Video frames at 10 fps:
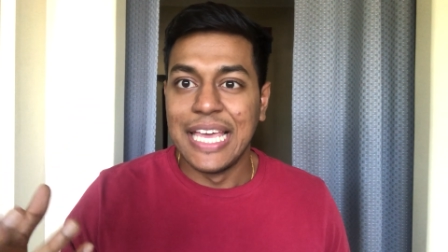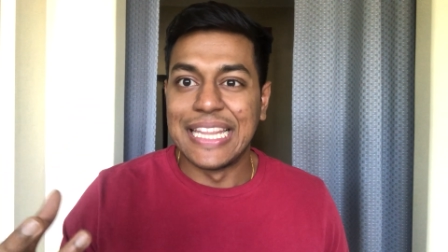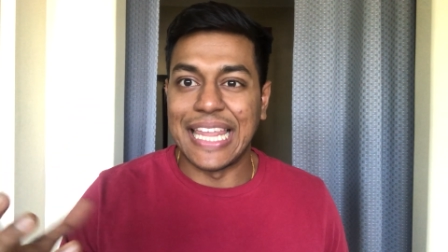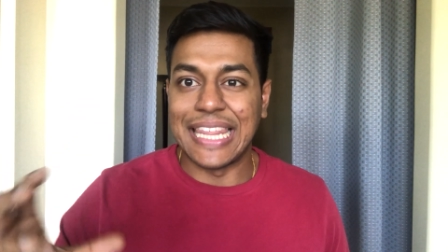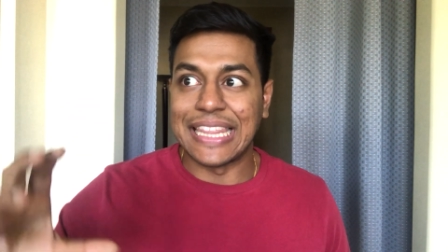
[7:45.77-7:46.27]

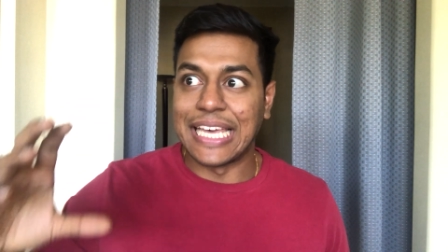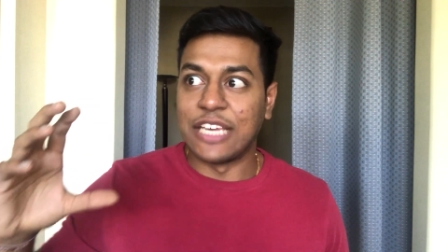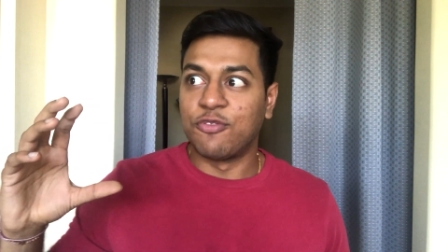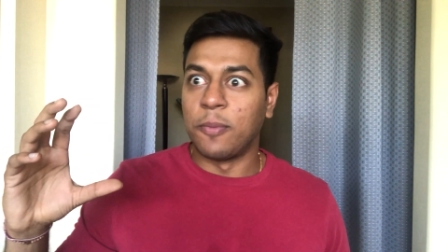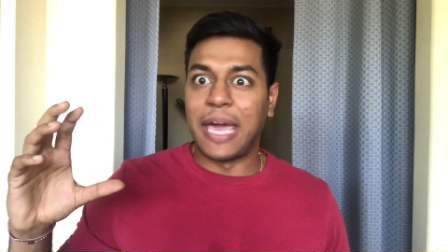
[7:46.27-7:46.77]
that, that
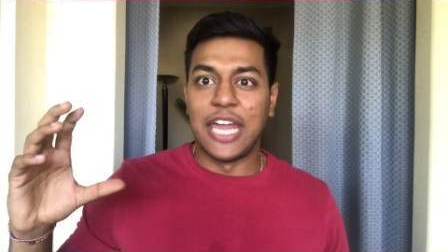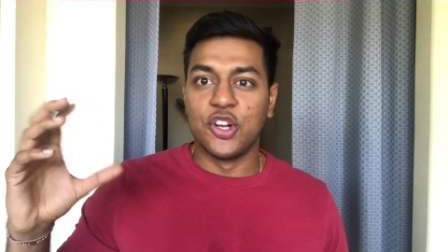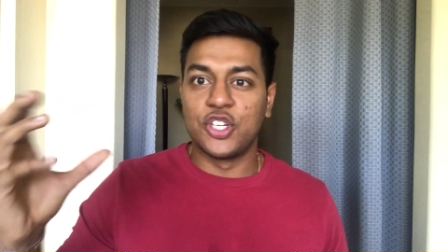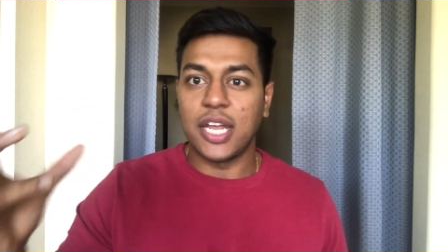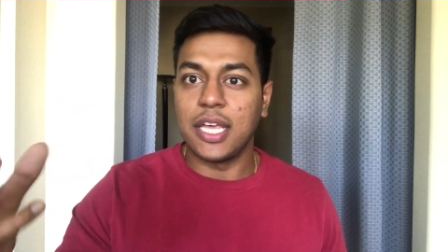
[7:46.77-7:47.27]
like from an
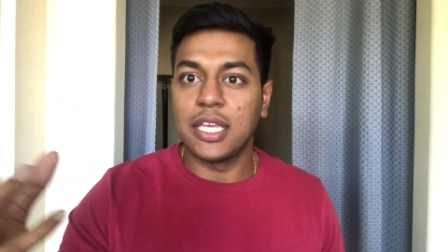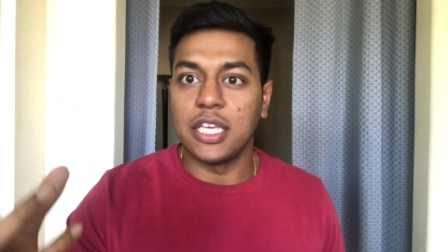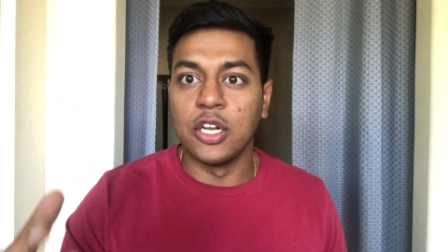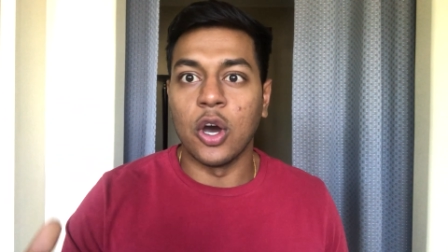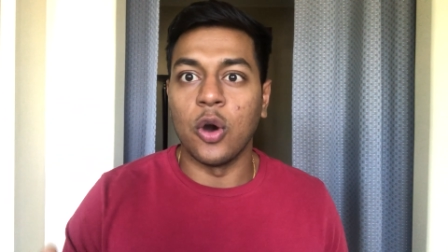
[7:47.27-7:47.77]
energetic,
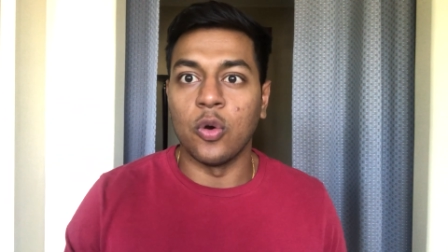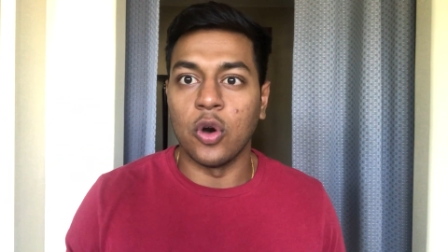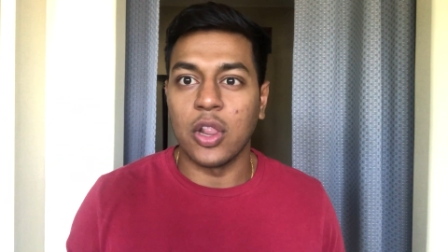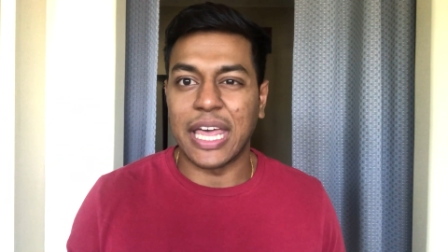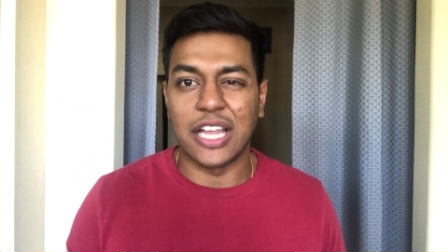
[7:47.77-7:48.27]
you know,
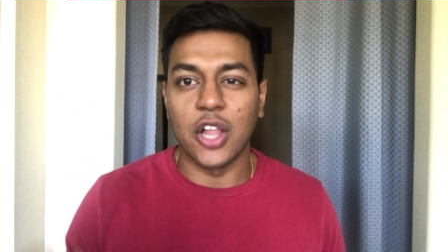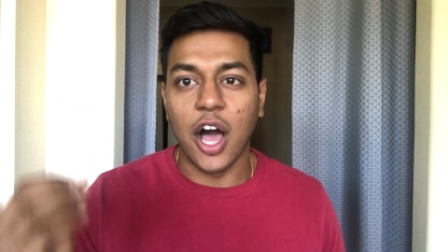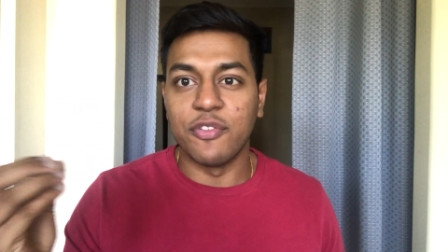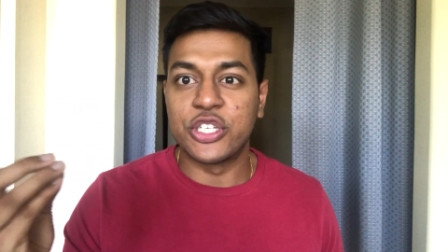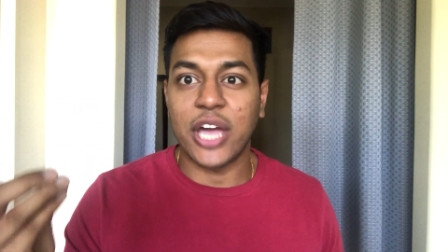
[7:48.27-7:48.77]
like a
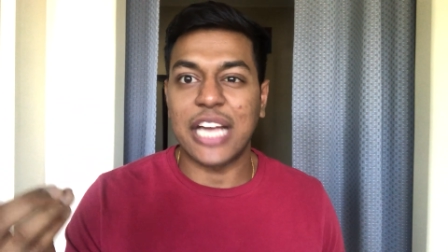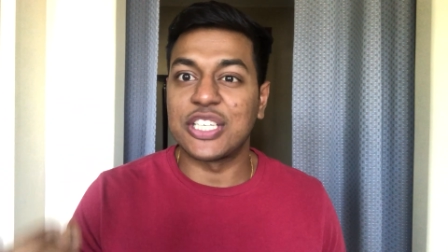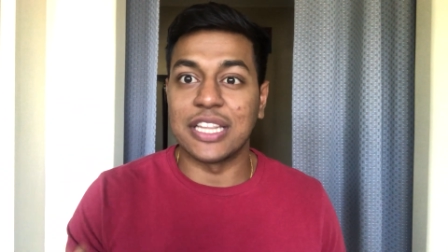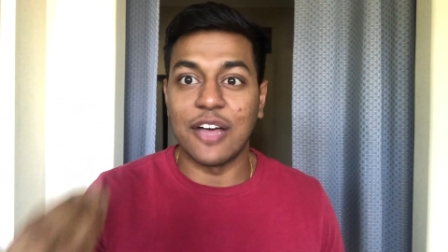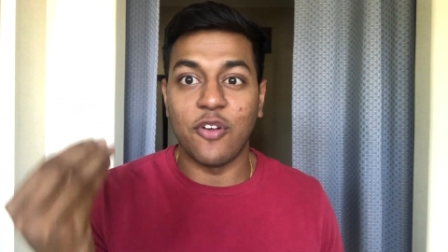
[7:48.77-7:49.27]
law of
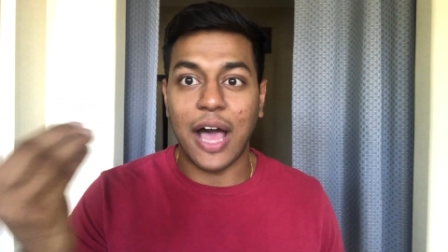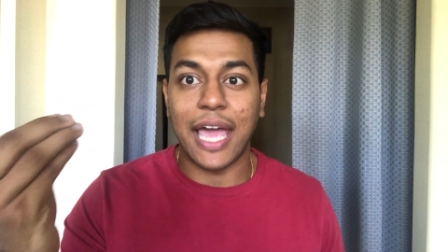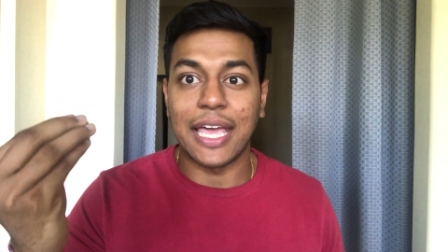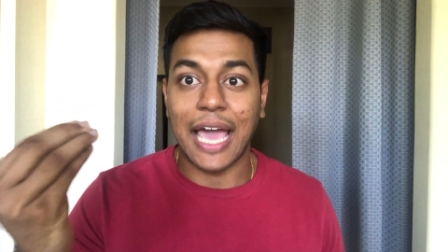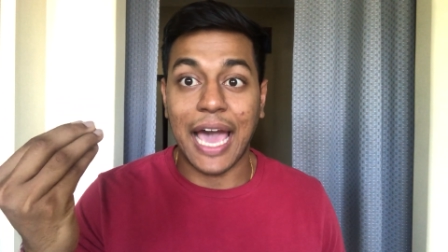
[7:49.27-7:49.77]
attraction level,
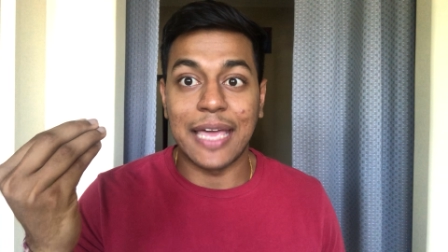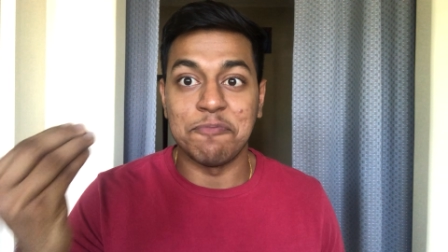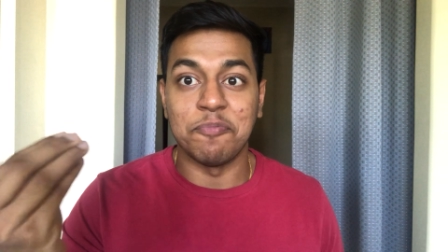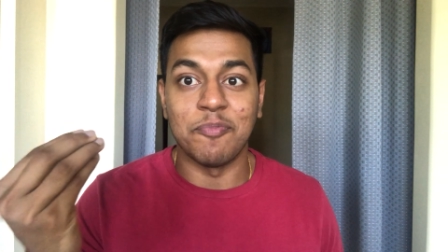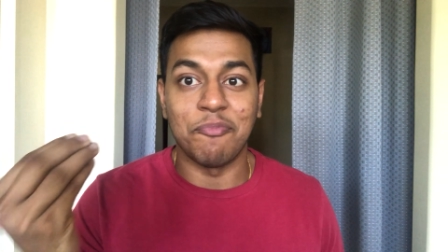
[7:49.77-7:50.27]
I I
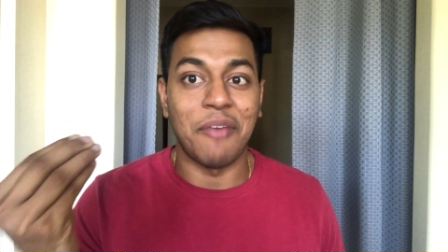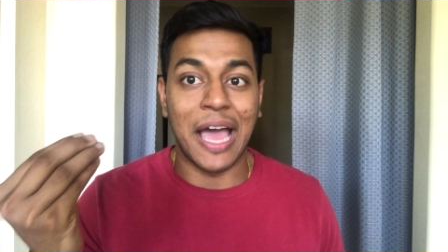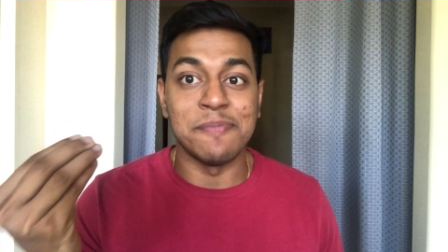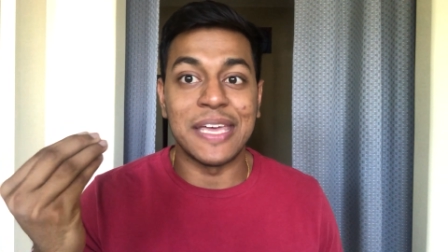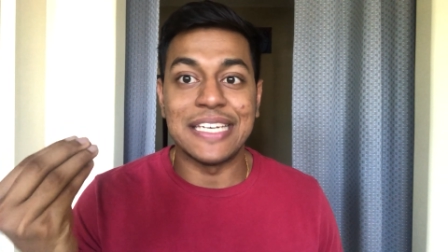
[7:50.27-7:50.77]

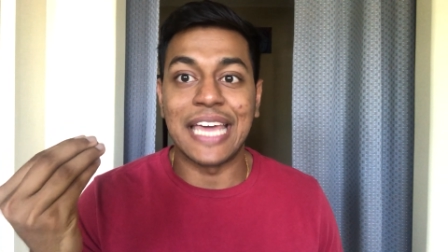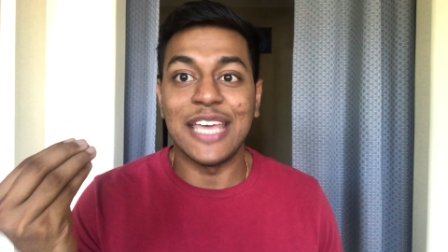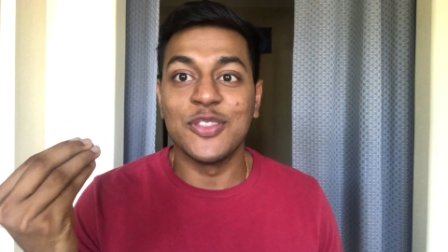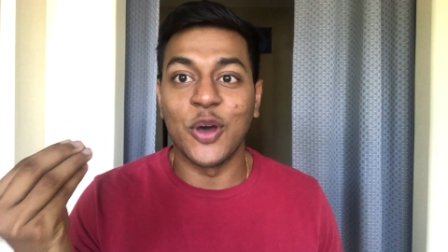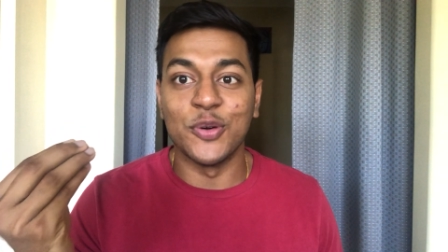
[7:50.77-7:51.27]
I
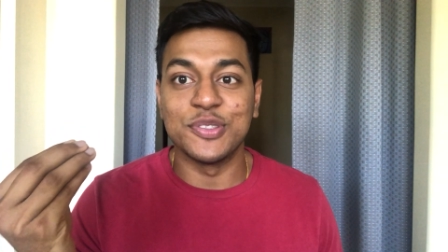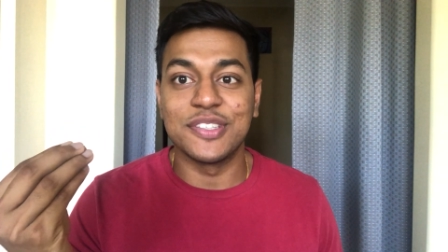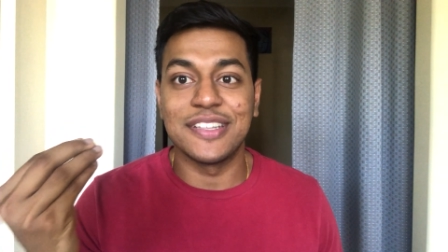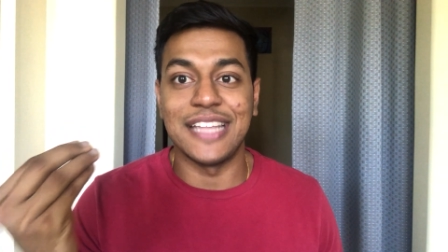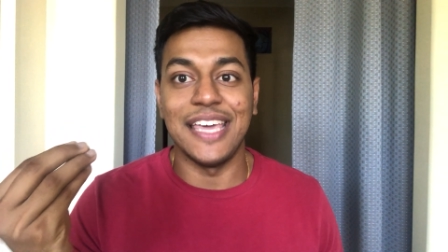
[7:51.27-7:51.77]
maintain
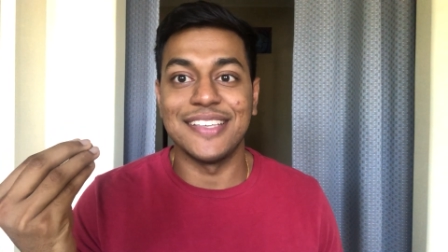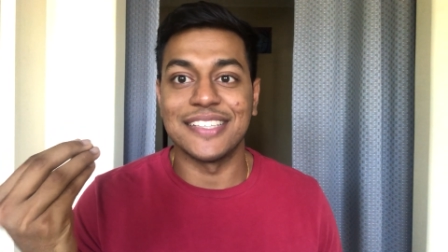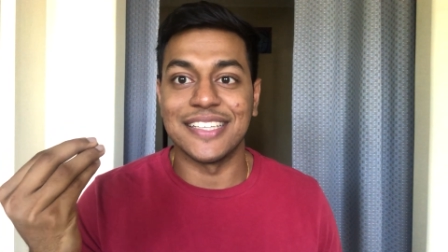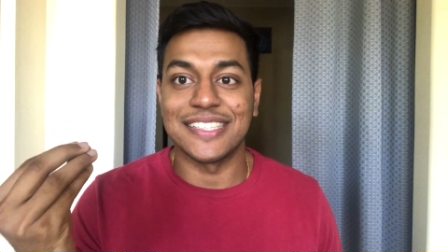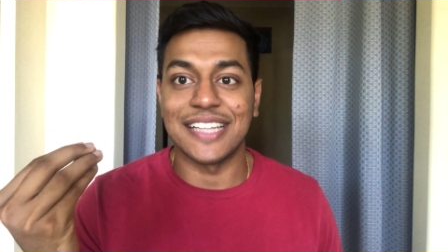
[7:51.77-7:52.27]
those things
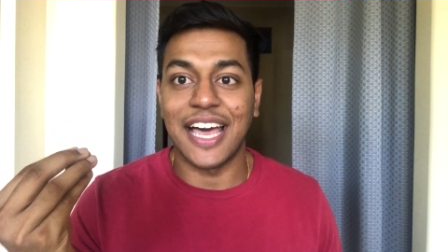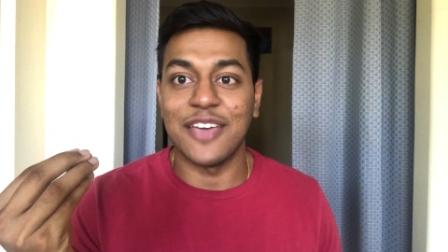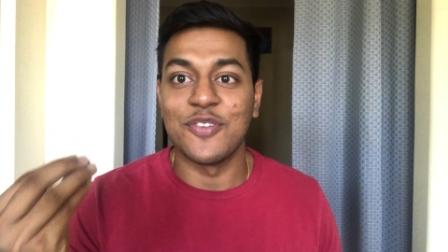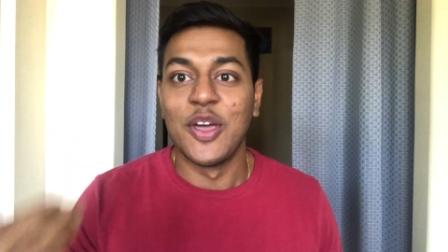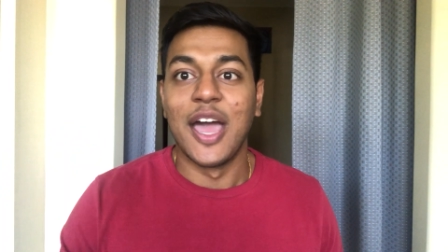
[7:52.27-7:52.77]
in this life.